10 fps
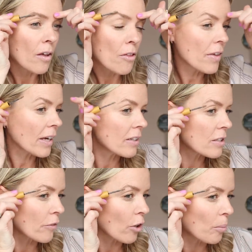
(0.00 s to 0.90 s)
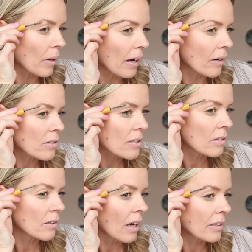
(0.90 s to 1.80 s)
thickness of your brows
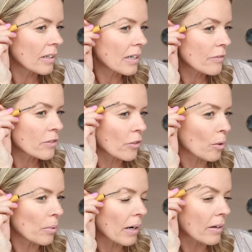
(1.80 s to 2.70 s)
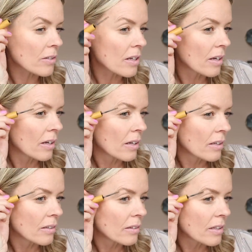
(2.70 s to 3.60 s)
and the lift of your brows,
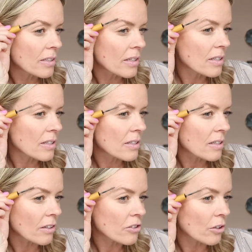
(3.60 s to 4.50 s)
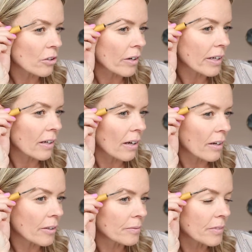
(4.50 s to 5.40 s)
this is such a great
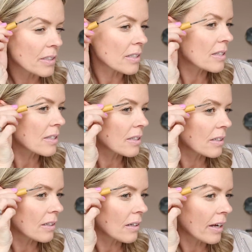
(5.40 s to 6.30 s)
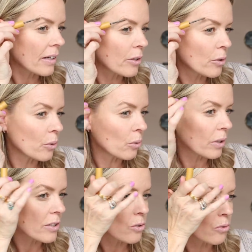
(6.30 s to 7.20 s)
colour because it's slightly cool.
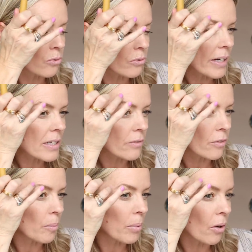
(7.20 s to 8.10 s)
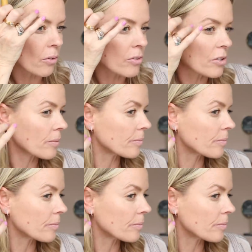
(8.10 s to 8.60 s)
It's great for a blonde.